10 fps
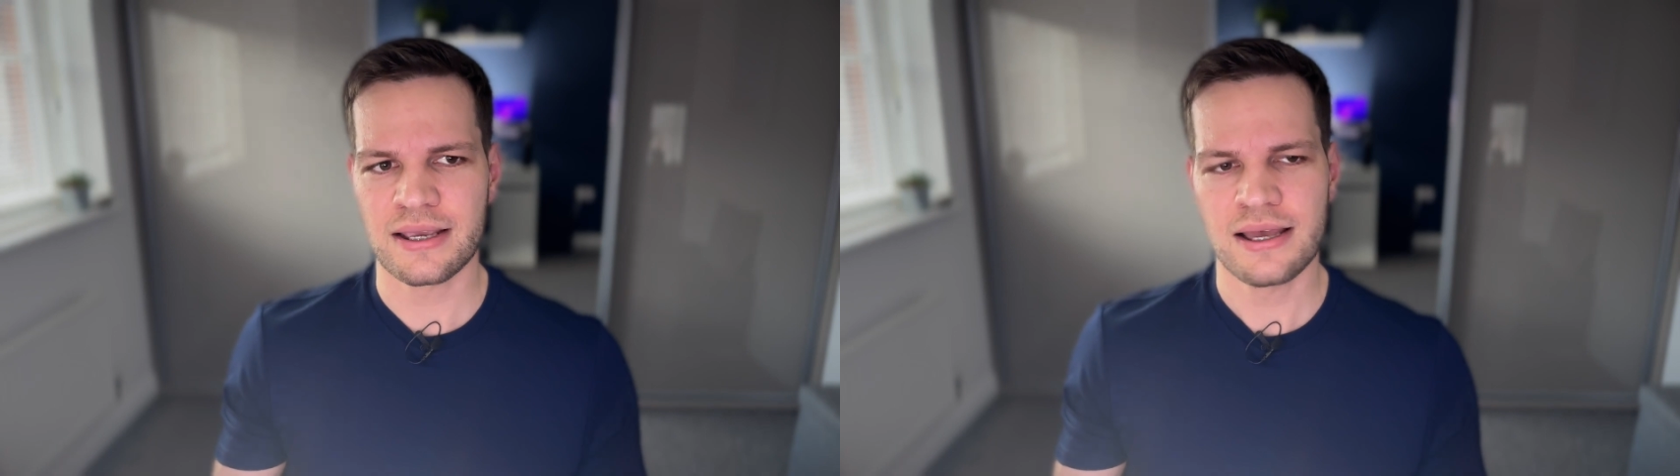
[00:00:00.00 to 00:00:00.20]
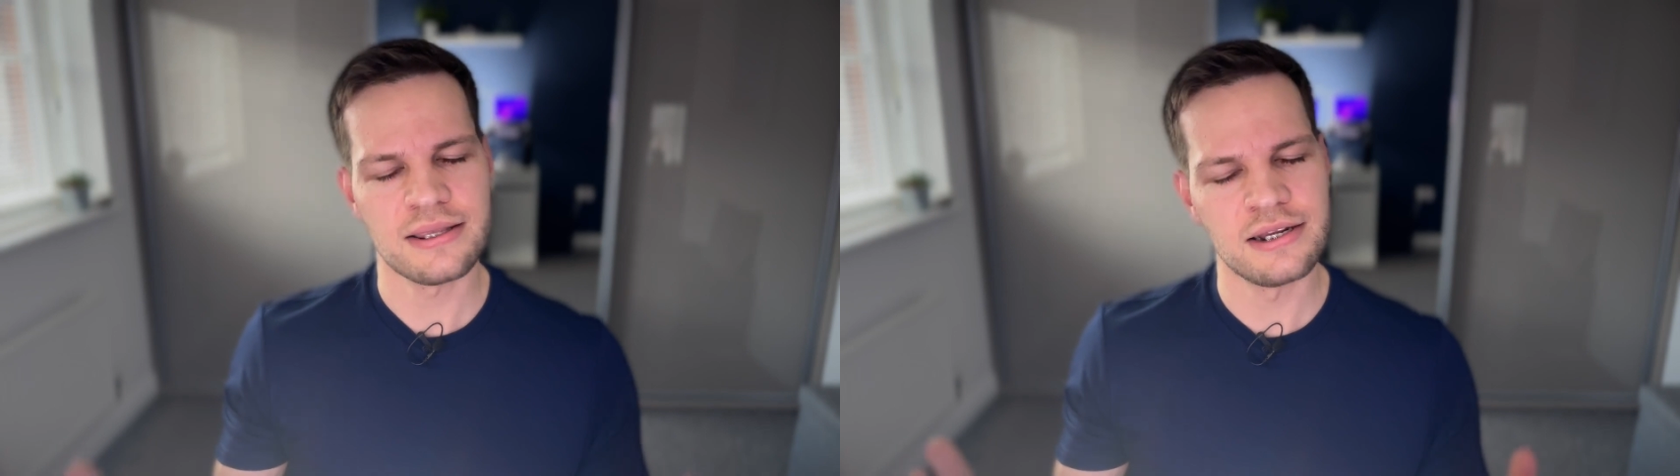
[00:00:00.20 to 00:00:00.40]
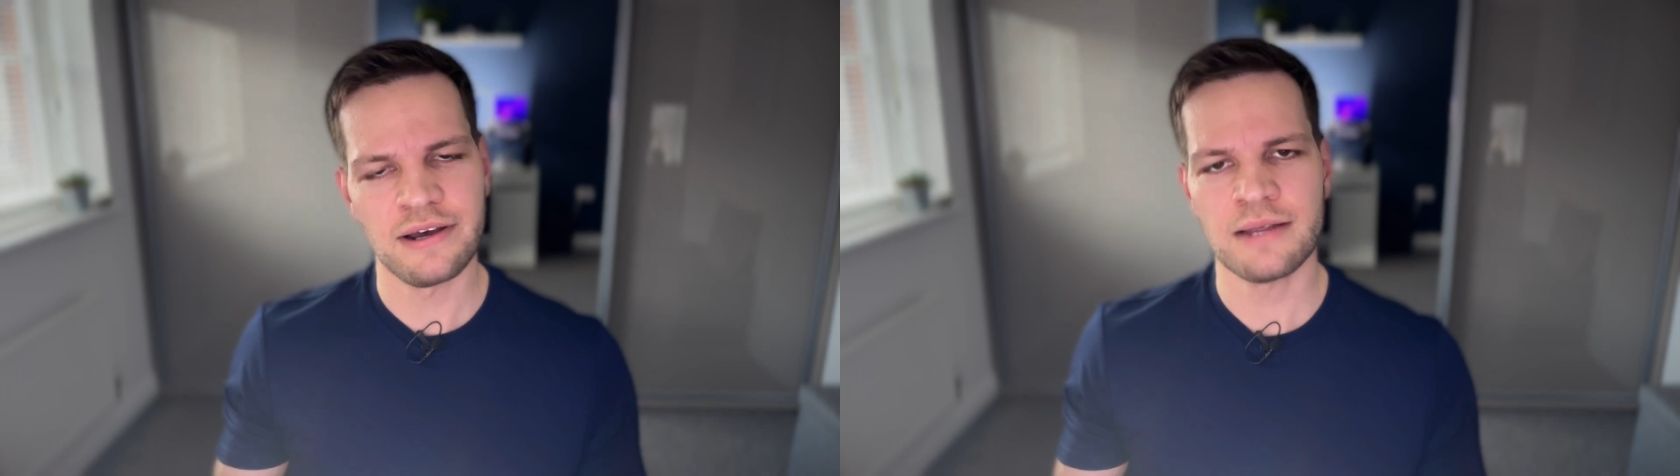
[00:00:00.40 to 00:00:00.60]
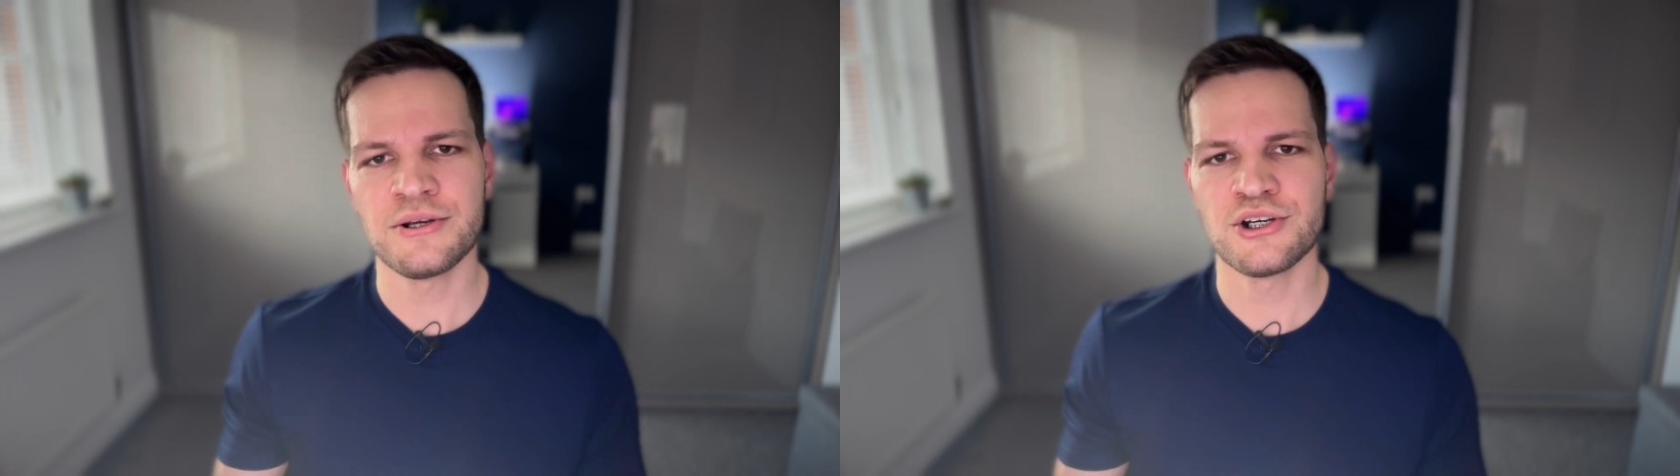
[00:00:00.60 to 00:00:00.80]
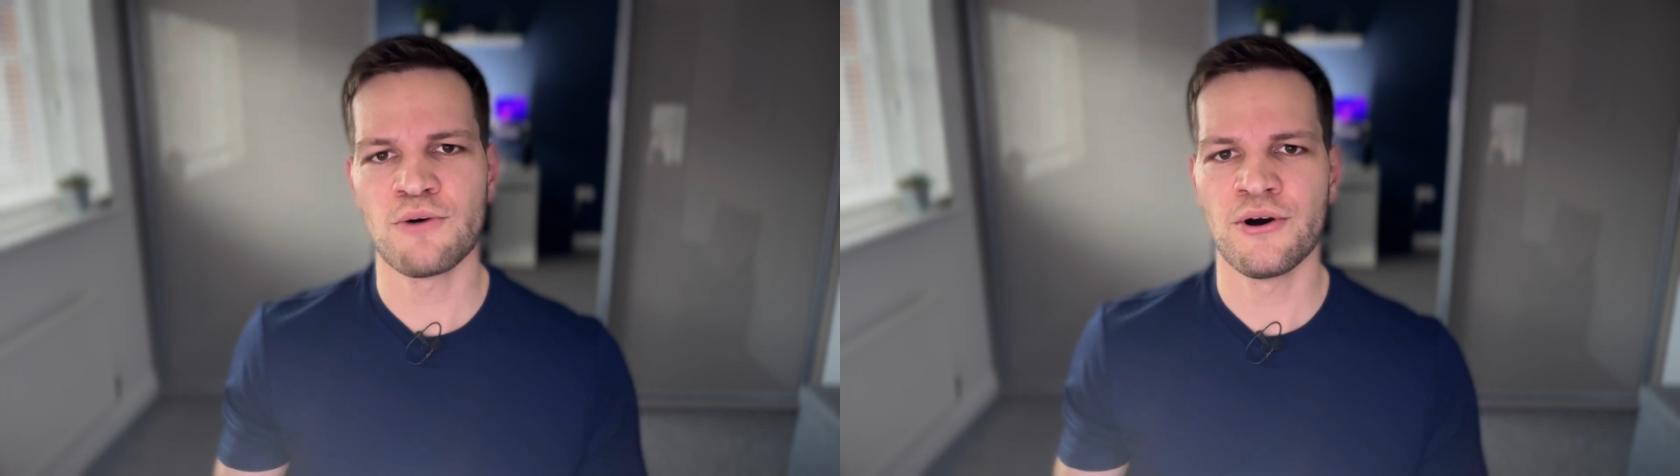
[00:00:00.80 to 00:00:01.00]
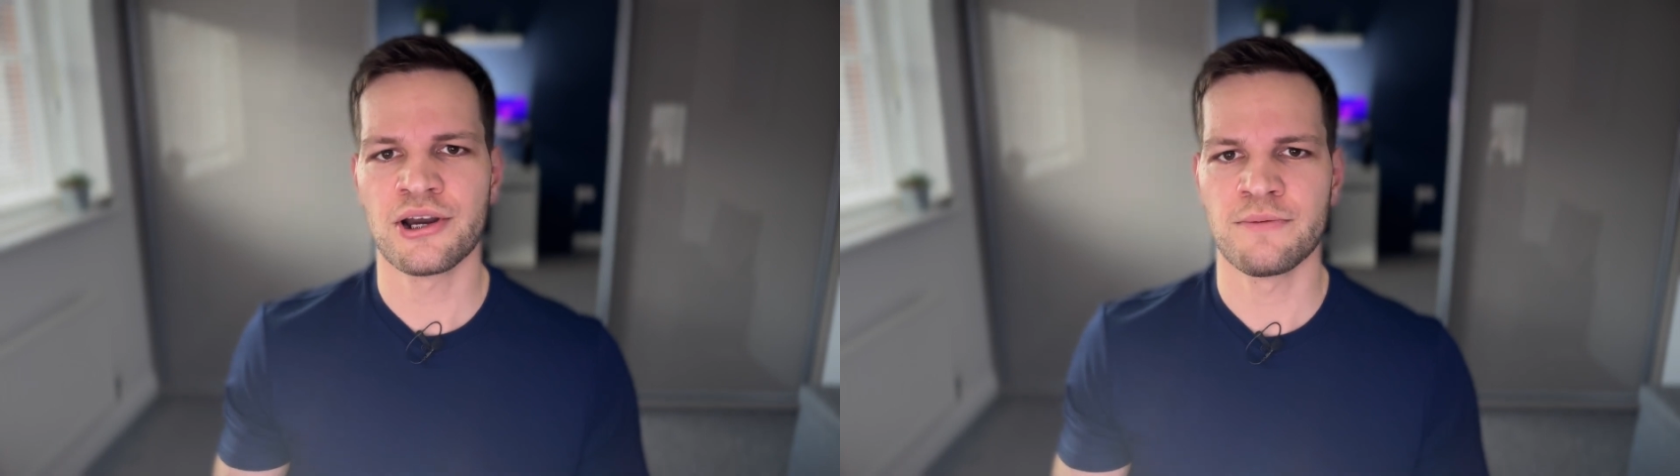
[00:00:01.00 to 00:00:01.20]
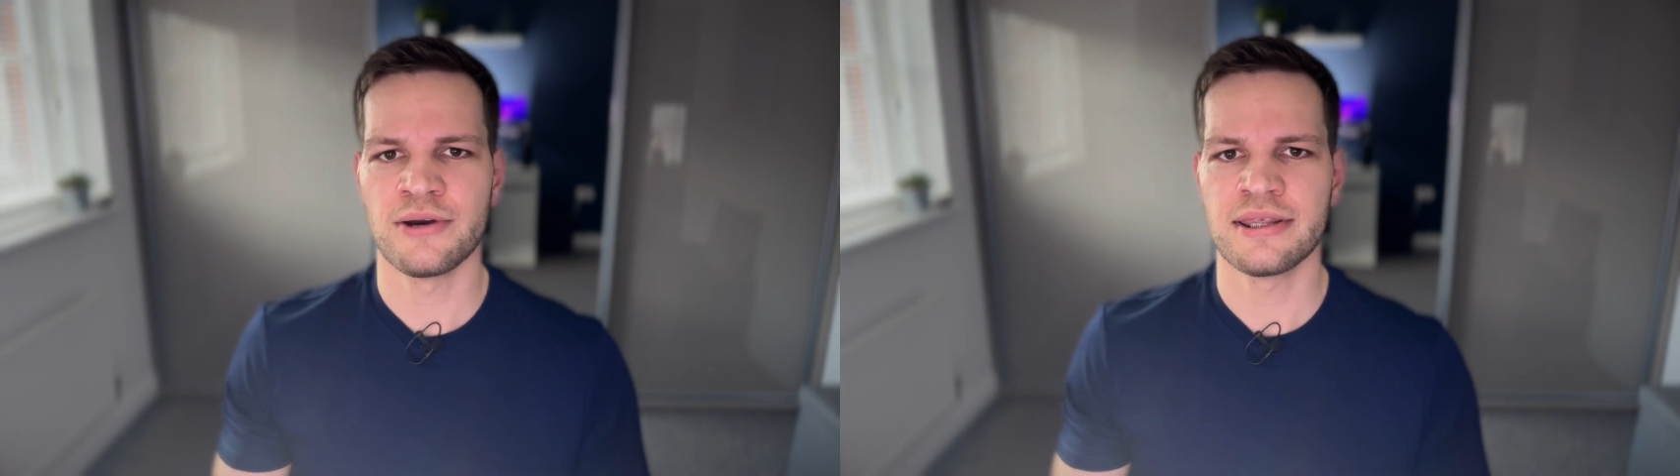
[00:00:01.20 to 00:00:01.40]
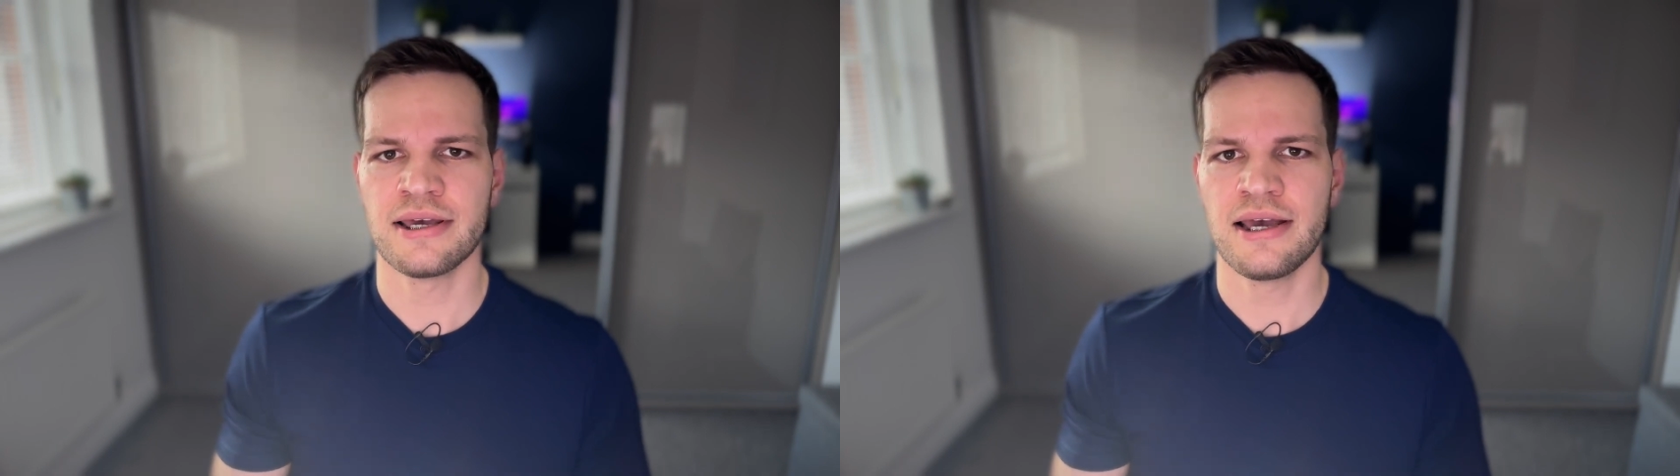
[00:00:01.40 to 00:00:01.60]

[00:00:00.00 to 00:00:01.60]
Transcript: The developers you're working with